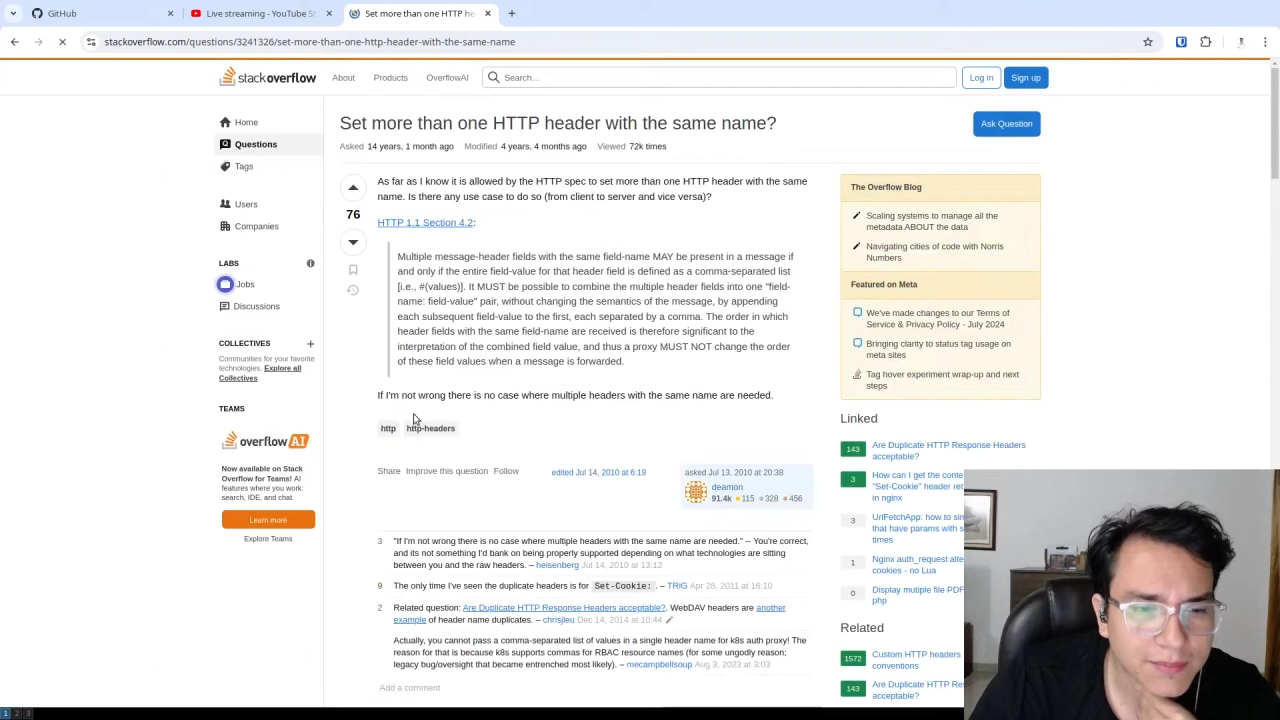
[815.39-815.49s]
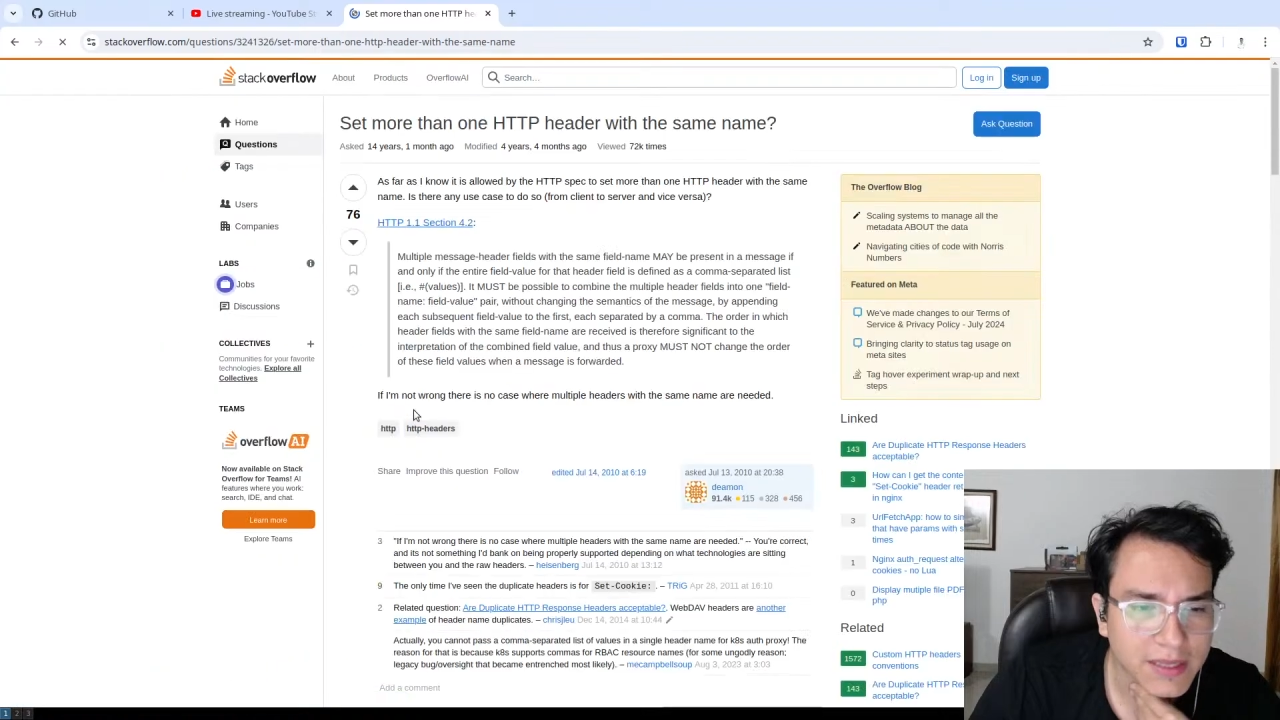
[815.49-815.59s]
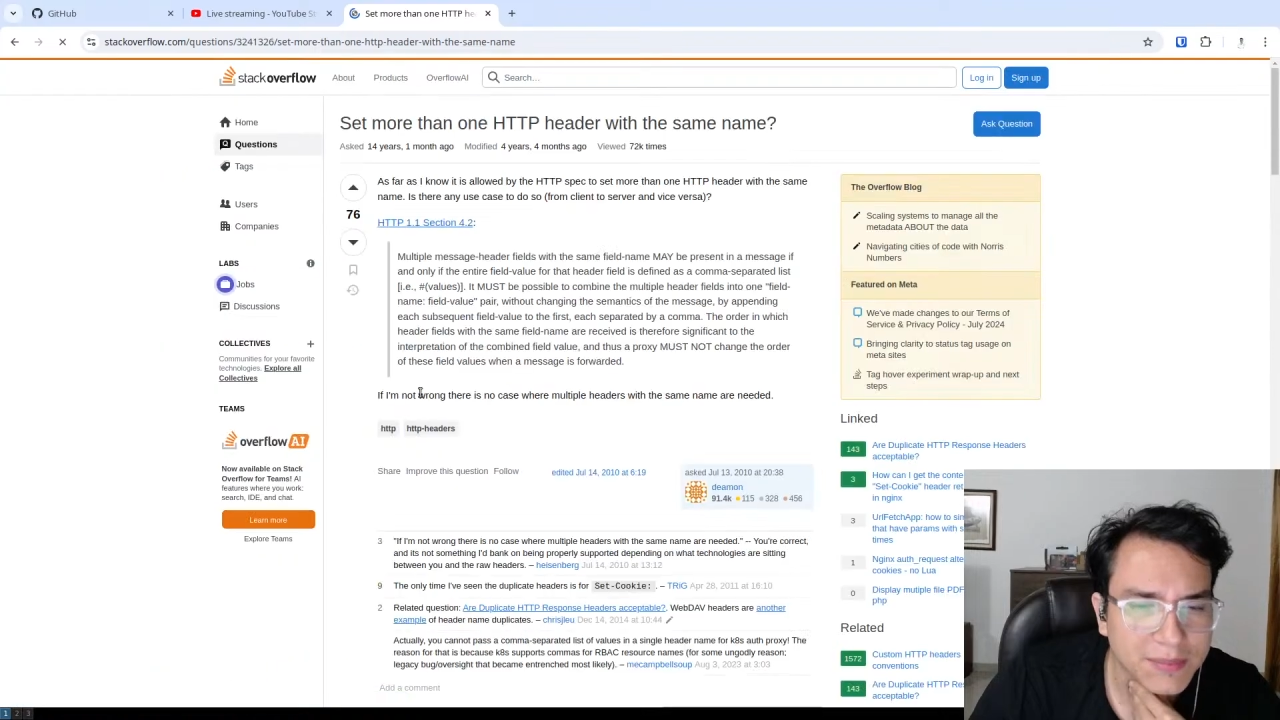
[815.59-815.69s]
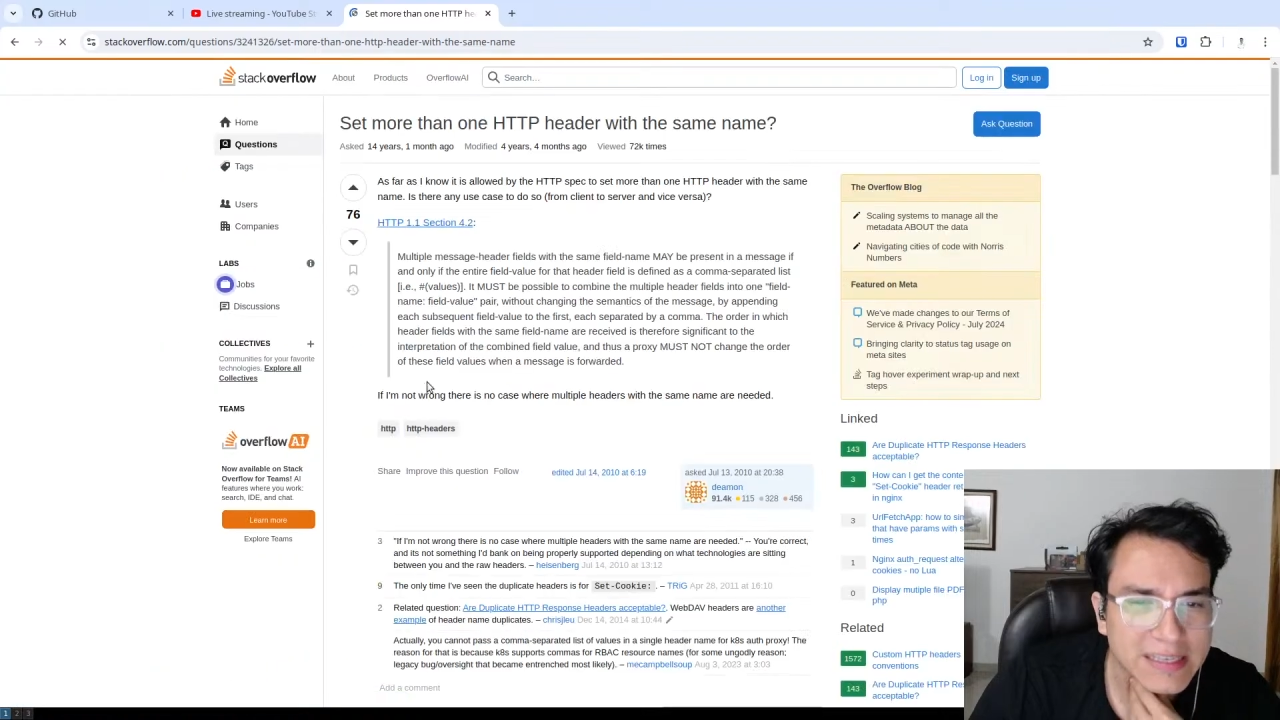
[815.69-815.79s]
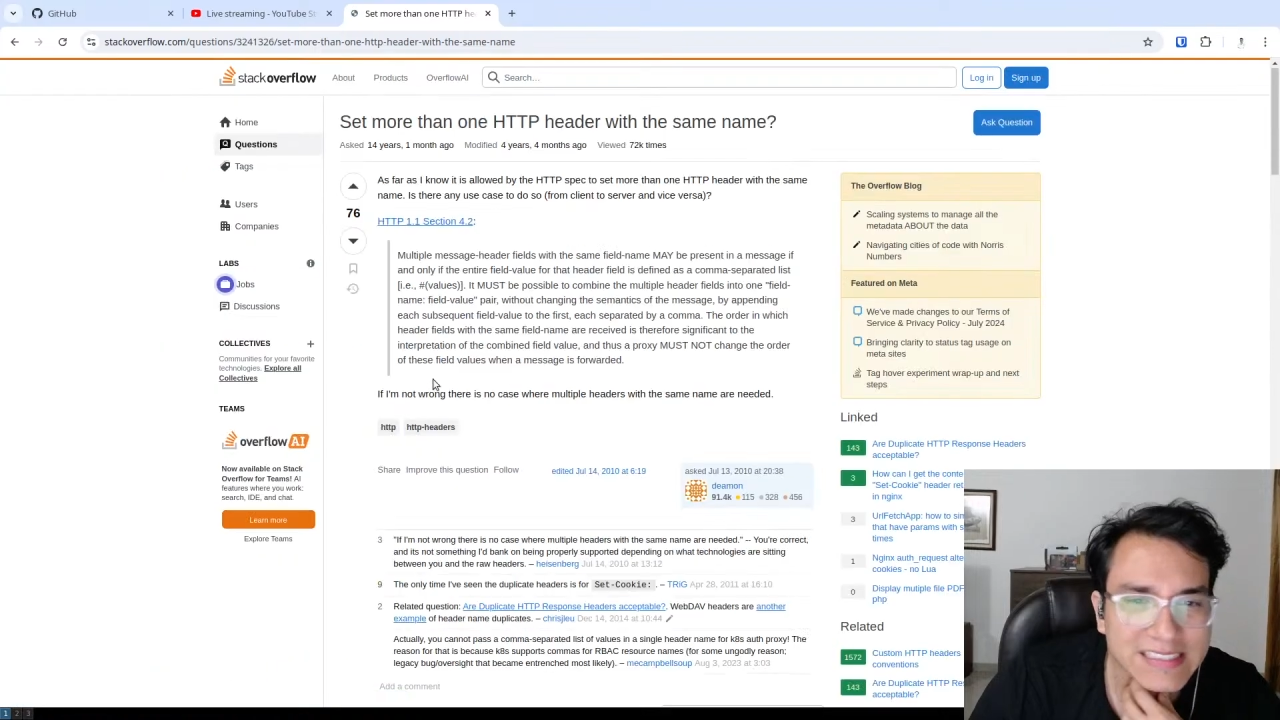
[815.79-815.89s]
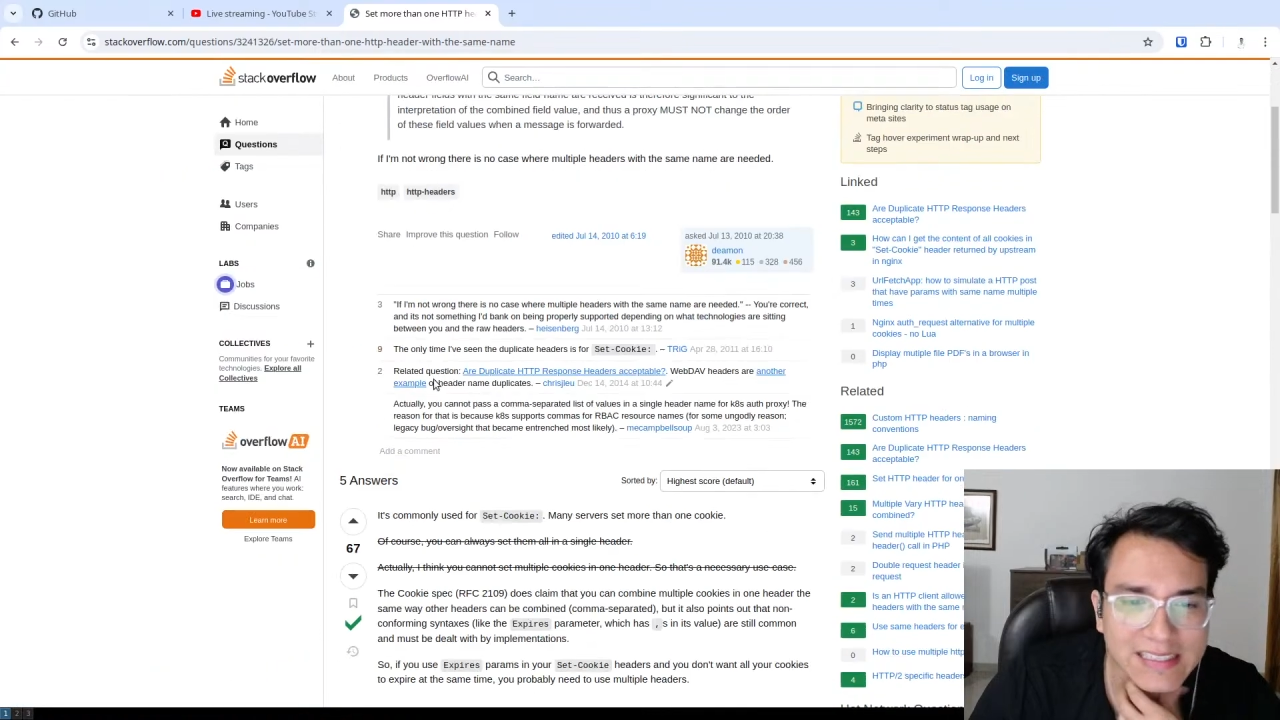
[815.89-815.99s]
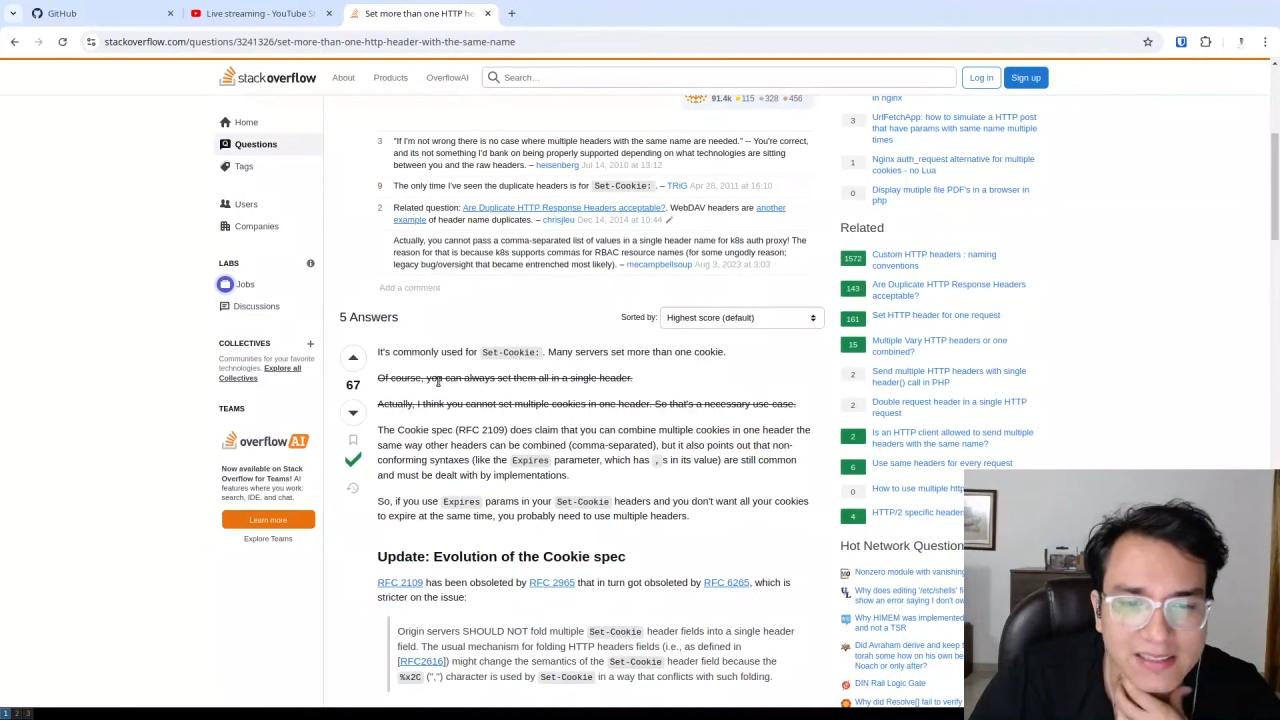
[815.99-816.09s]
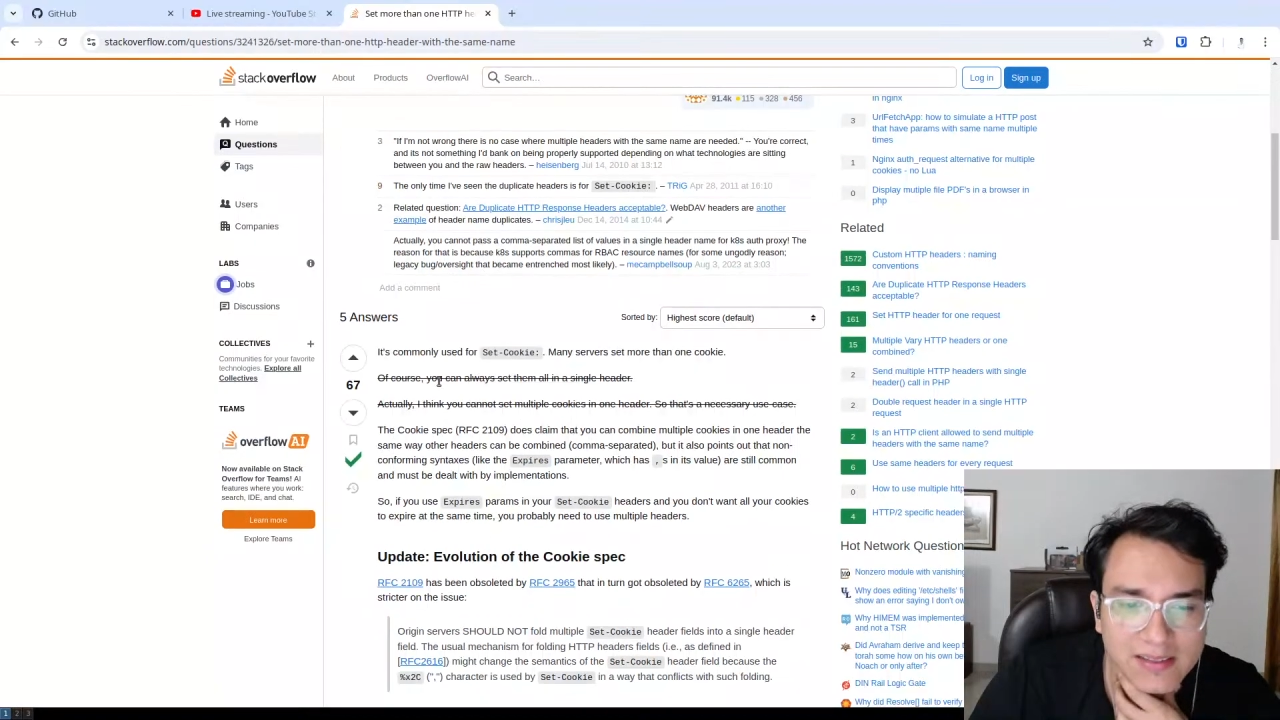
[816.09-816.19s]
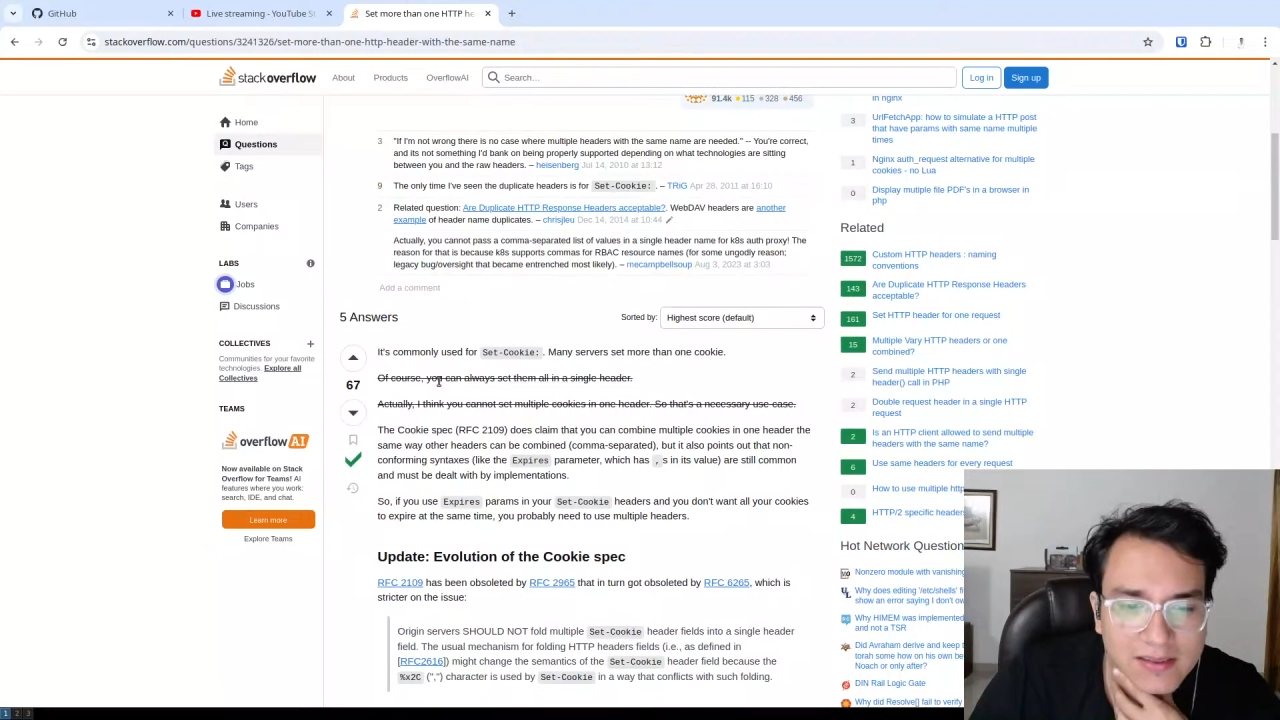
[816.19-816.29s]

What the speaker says: Is this?